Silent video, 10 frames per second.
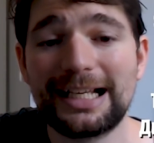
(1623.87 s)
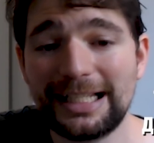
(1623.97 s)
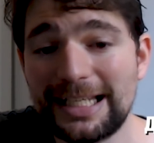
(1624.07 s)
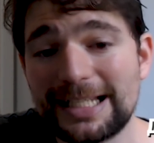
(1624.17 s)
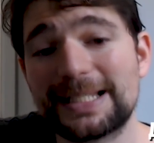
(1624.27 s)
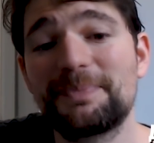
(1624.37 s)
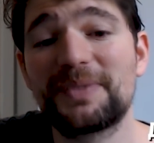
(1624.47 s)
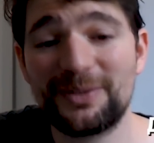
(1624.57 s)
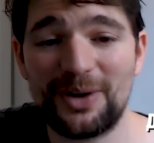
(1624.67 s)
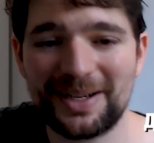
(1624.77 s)
Clicks,
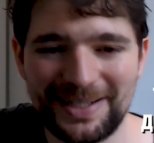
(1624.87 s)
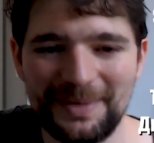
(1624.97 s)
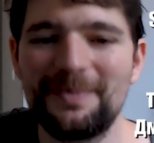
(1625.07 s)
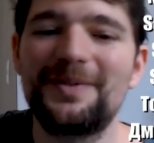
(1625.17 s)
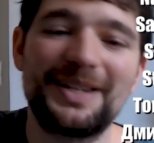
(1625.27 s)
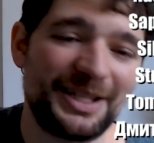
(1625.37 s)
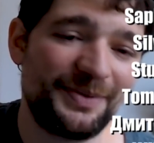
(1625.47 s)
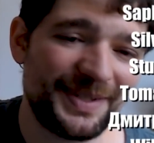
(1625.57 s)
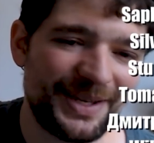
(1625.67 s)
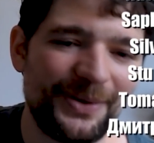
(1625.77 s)
Foxy,
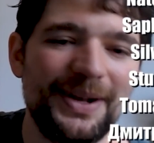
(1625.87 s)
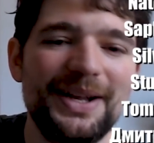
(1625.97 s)
Fernando Vizeu,